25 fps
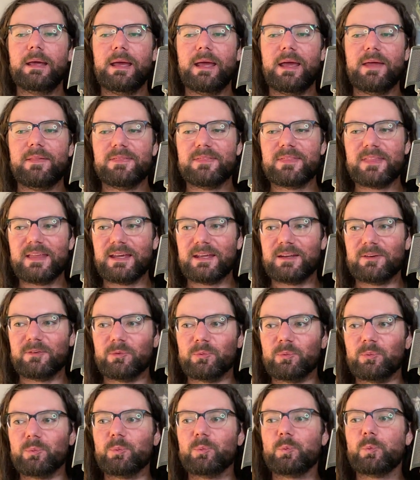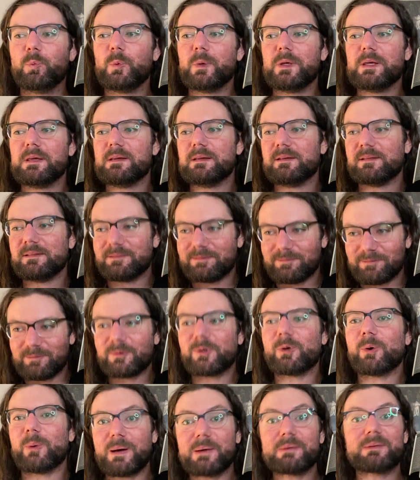And then we
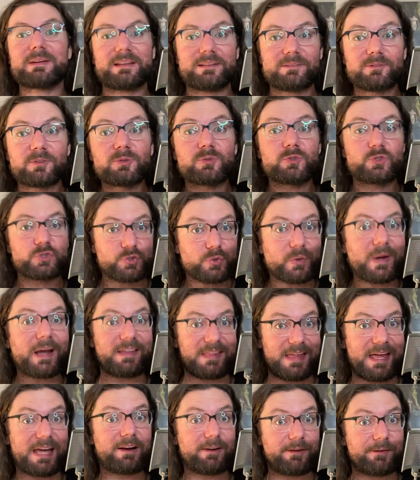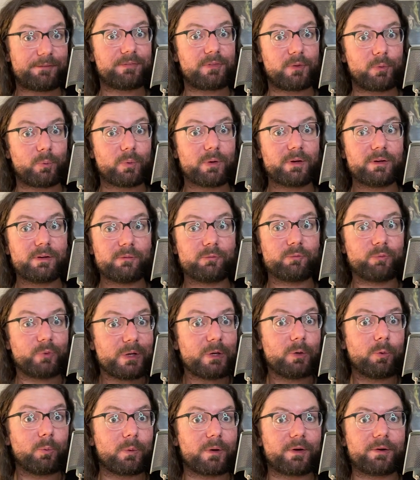go out and try that out in the
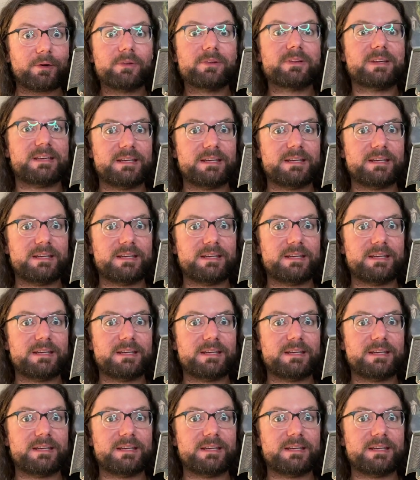real world,